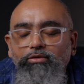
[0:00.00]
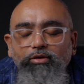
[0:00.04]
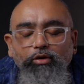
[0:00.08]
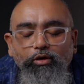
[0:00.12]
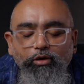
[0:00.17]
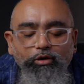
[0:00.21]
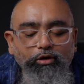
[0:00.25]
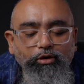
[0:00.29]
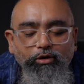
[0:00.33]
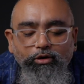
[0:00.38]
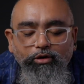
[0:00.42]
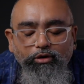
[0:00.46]
No,
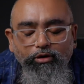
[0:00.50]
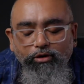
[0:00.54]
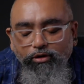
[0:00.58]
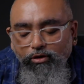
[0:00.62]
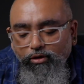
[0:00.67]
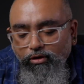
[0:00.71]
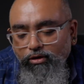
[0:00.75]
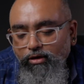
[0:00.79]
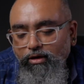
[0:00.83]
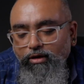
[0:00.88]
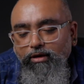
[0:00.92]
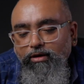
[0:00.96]
no, no, no.
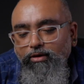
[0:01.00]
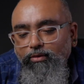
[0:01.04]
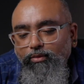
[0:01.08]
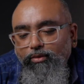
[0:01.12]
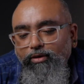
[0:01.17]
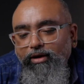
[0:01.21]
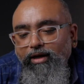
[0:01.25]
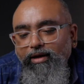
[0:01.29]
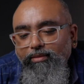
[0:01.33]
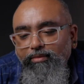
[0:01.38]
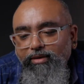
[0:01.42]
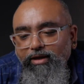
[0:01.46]

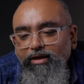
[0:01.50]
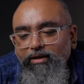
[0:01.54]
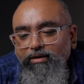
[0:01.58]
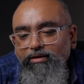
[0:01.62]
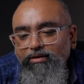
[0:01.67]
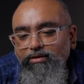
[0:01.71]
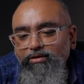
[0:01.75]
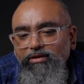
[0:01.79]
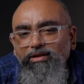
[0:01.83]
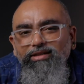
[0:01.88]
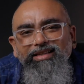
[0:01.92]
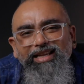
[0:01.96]
What I mean
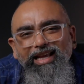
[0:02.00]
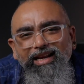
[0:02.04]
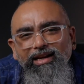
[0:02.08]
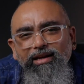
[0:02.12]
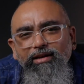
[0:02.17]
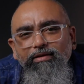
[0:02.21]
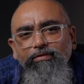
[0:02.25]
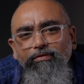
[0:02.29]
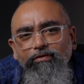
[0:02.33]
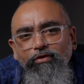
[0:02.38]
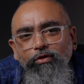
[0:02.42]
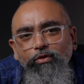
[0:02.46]
is just carry
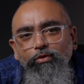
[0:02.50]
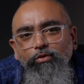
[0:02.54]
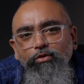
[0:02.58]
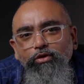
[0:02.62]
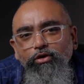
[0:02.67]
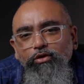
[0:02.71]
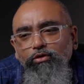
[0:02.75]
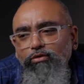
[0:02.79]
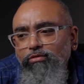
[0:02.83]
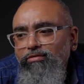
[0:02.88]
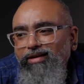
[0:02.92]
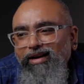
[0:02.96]
a
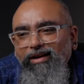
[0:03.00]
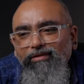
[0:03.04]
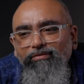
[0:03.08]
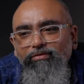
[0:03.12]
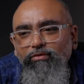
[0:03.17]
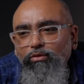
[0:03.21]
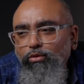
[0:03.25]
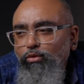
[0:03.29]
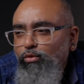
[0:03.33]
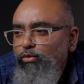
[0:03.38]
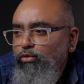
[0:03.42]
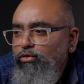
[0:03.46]
few, dry
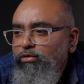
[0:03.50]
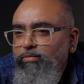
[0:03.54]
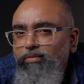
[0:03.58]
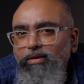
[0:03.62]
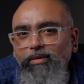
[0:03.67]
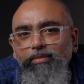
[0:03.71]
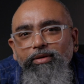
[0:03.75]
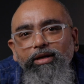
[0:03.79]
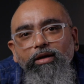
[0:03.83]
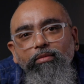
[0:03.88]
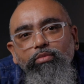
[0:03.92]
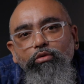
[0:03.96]
fruits,
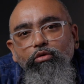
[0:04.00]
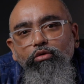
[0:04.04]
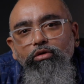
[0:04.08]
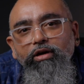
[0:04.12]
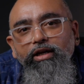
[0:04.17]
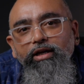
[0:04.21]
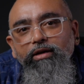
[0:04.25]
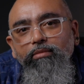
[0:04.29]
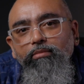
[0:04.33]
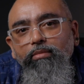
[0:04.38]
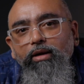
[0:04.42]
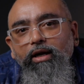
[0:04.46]
maybe a
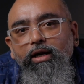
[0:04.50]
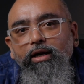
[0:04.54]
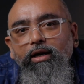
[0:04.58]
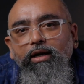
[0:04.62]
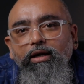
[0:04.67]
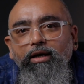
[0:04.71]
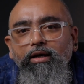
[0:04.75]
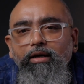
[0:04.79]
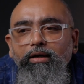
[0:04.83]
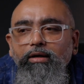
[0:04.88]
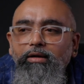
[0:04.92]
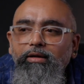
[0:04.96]
protein
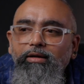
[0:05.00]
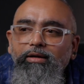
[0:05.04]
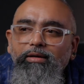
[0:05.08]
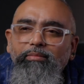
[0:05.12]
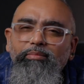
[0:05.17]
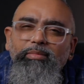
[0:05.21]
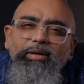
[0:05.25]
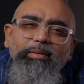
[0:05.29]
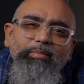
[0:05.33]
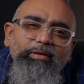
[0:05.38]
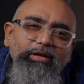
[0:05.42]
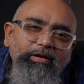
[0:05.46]
bar,
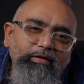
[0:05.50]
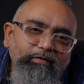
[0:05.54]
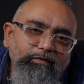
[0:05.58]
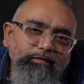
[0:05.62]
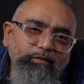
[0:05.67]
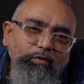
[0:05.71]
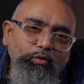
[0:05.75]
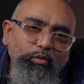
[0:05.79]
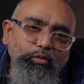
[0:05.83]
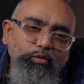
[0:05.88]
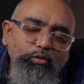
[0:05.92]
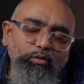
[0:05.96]
maybe a
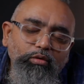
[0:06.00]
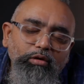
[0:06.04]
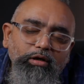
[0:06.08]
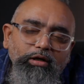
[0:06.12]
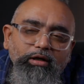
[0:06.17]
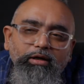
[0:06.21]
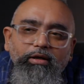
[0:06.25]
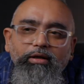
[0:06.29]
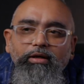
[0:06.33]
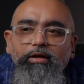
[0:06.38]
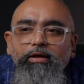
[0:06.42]
fruit.